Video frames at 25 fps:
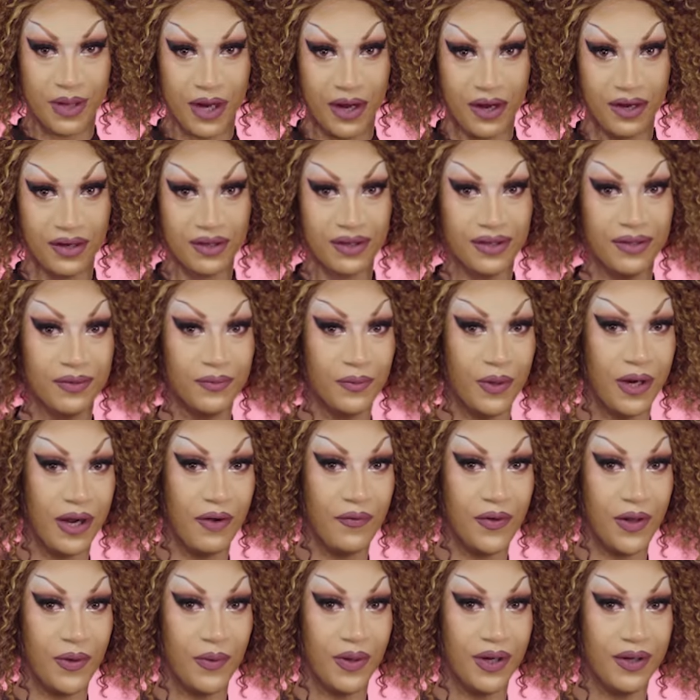Mark,
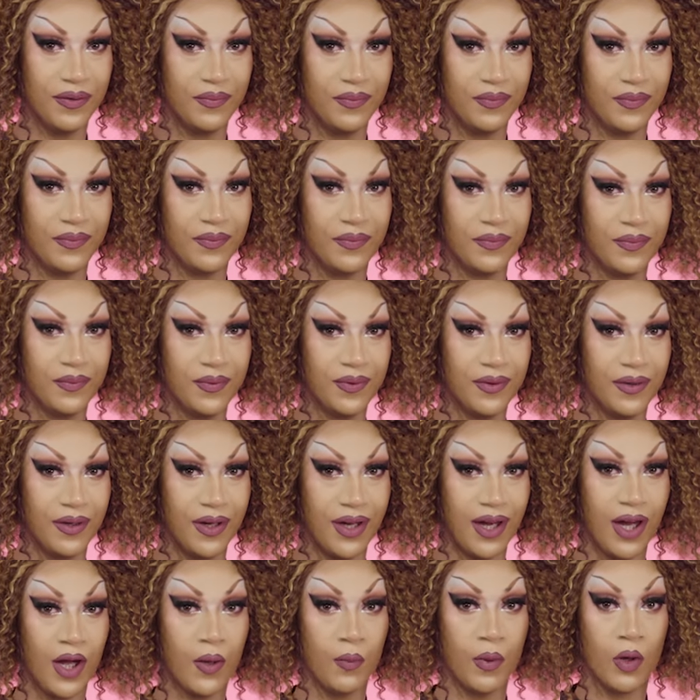wherever you are.
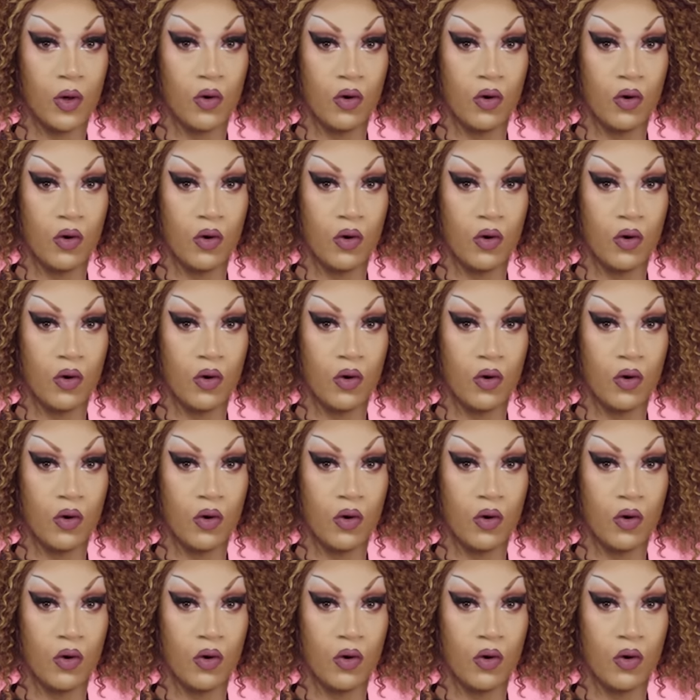I hope you're